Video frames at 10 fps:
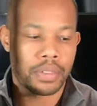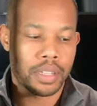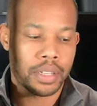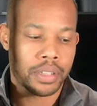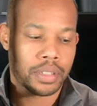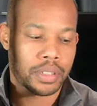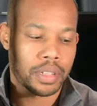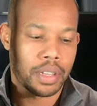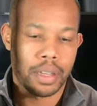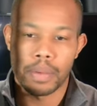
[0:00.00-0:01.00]
this
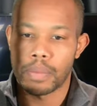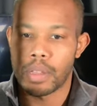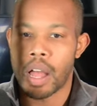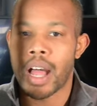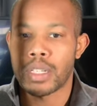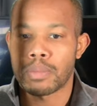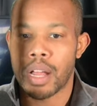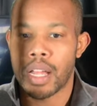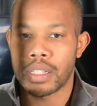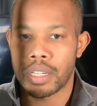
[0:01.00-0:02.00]

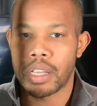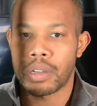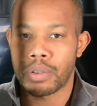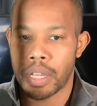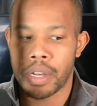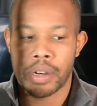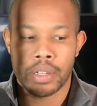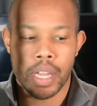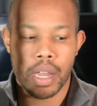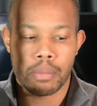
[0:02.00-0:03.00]
OBSBOT Tail Air
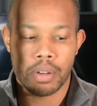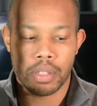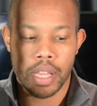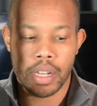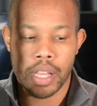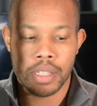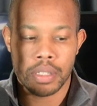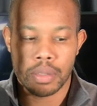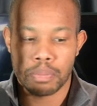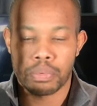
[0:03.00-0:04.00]
camera. Now
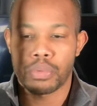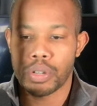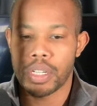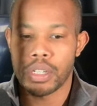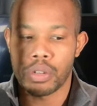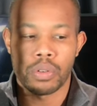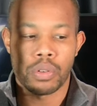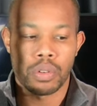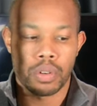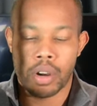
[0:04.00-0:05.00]
that's pretty
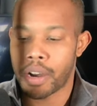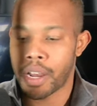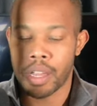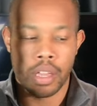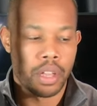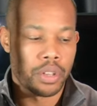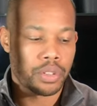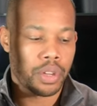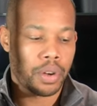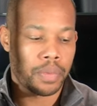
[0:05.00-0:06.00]
cool. All right.
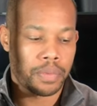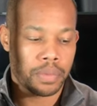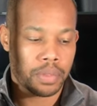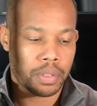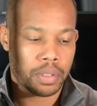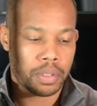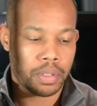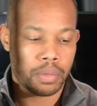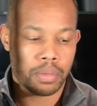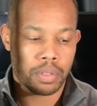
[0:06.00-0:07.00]
So let's
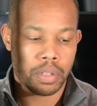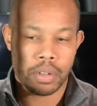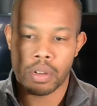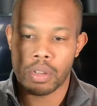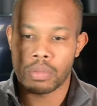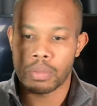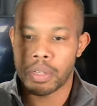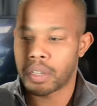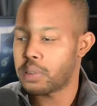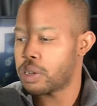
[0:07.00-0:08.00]
go turn it all the way
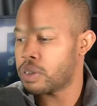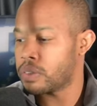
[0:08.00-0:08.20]
back around over